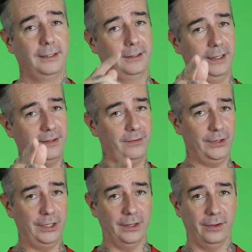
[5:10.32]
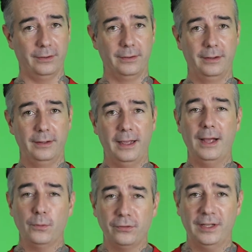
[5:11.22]
Click the video
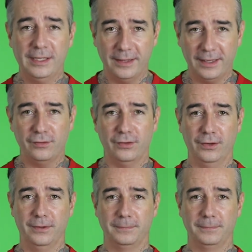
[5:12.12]
and we'll see you there soon.